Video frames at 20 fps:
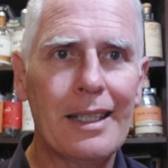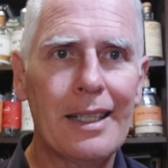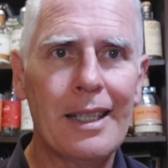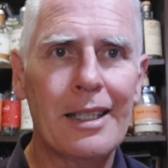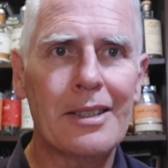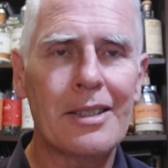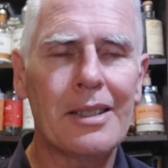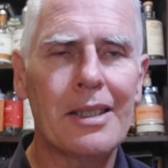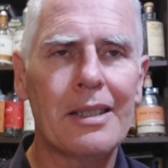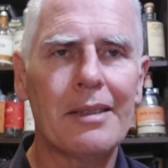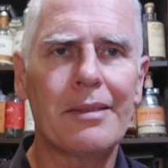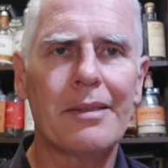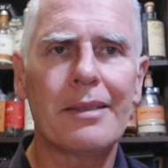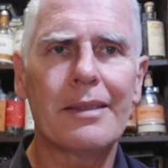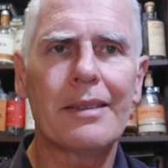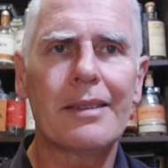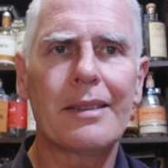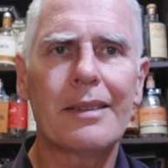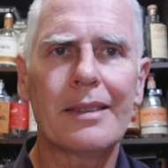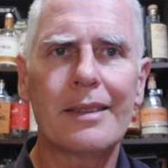how's life?
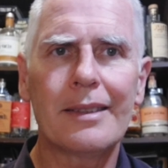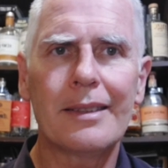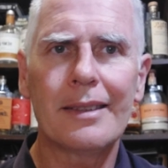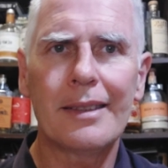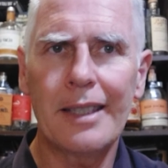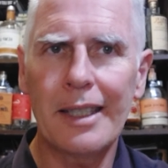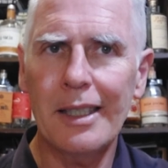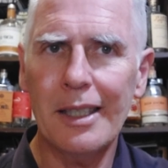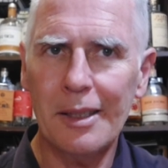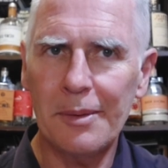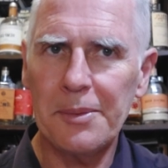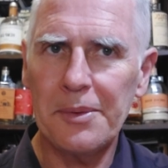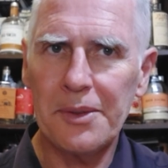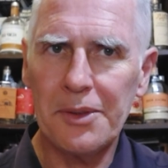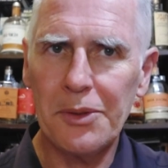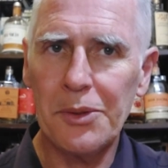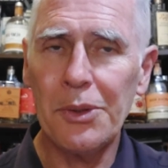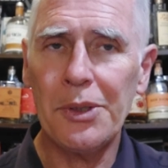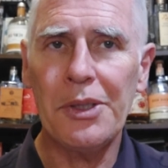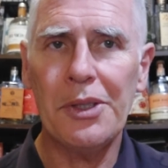Yeah, I'm
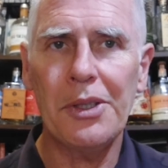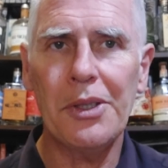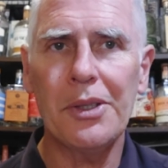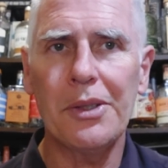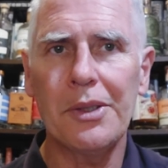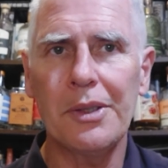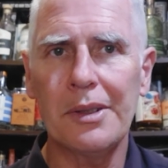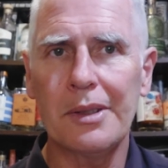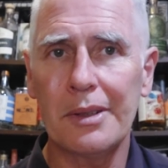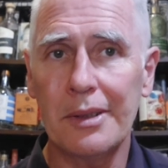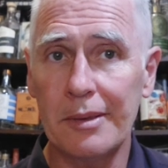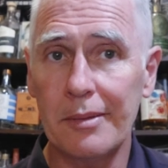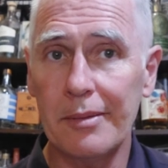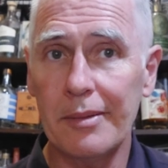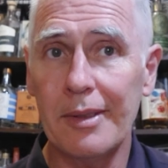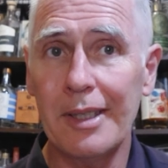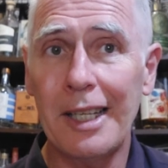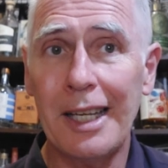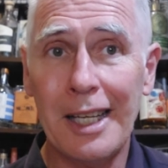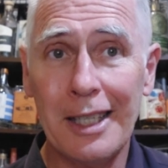talking to you.
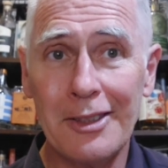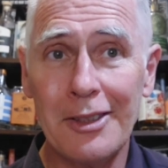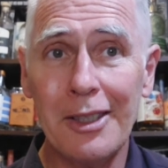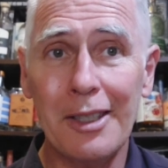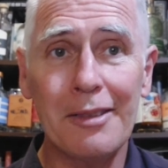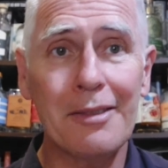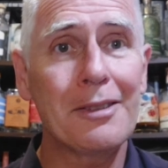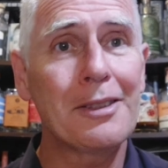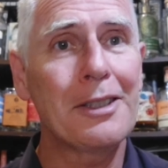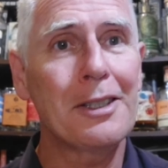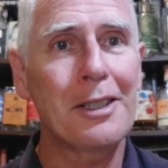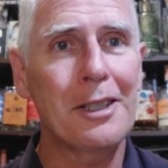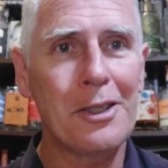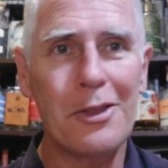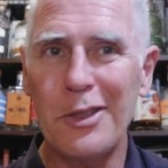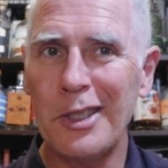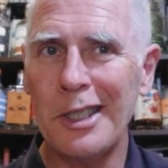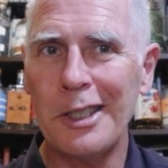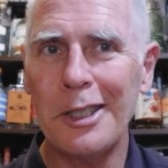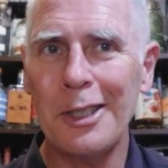How's life?
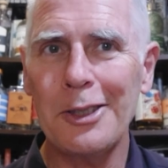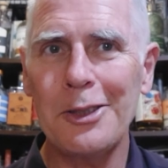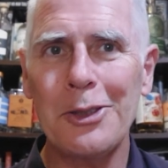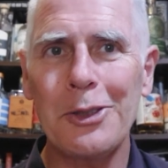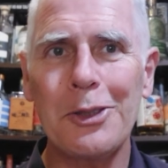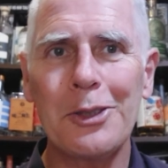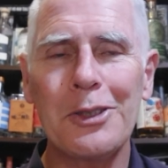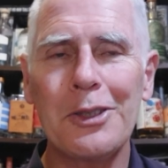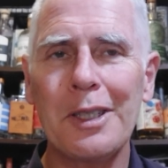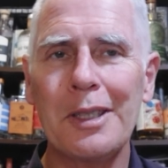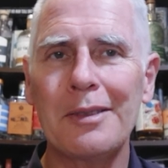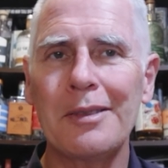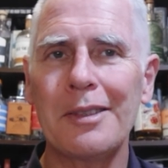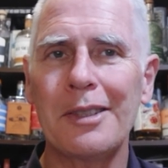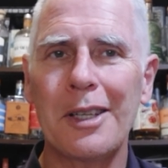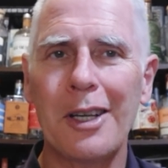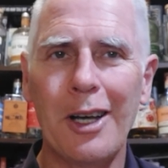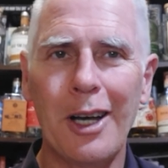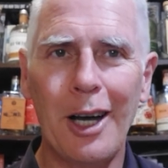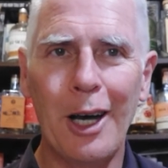You're drinking lots of good stuff.
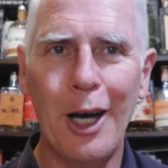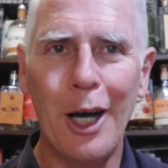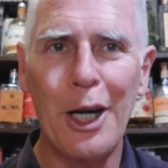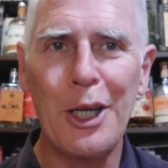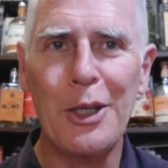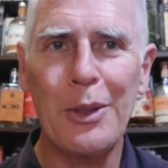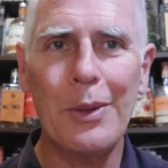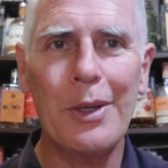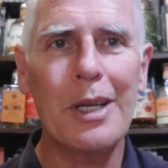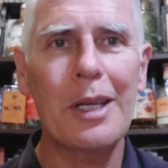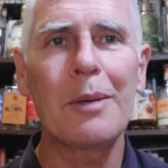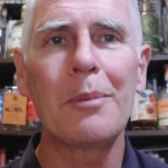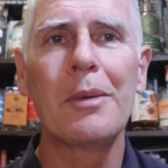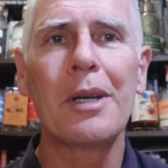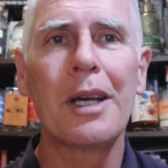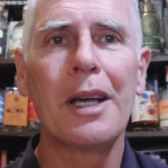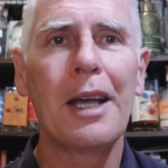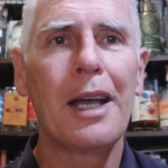I know I am.